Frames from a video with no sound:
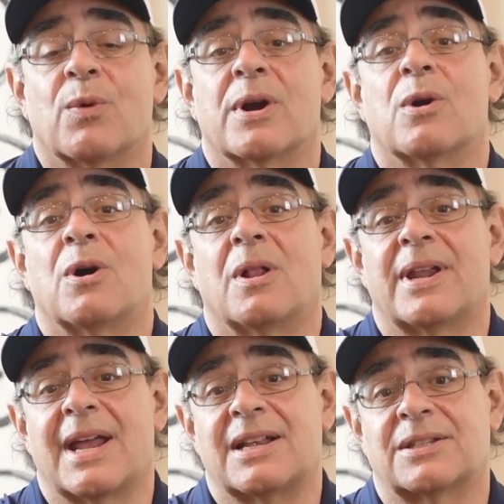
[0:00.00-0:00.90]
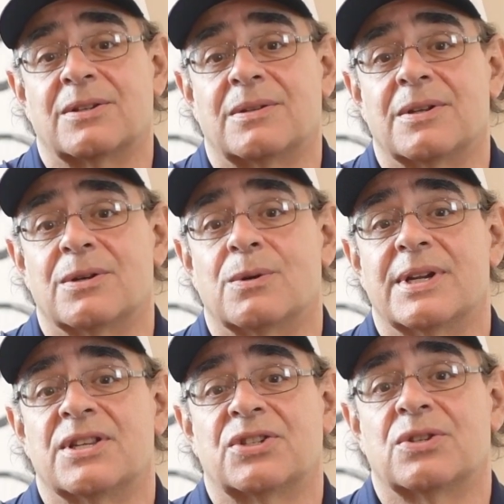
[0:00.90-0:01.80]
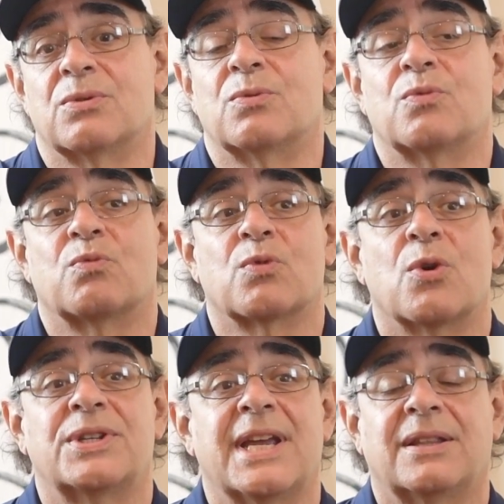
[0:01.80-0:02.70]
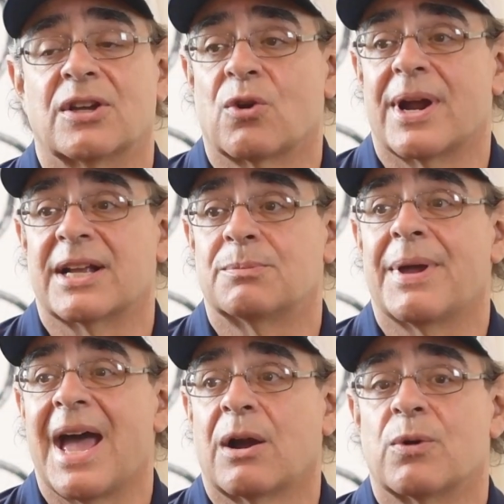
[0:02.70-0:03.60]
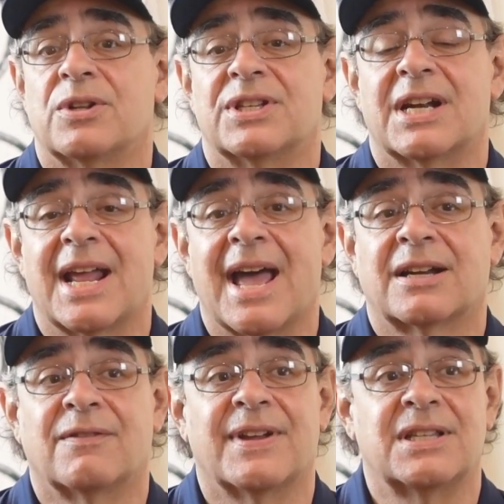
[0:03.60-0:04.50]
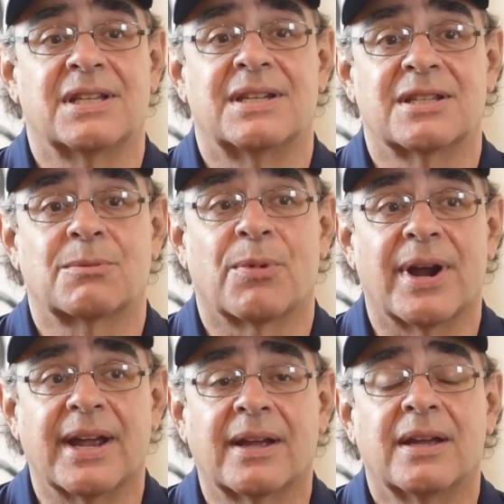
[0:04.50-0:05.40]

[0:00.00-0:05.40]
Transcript: where all it has to do is to rotate the cranks backwards and it activates a disc brake.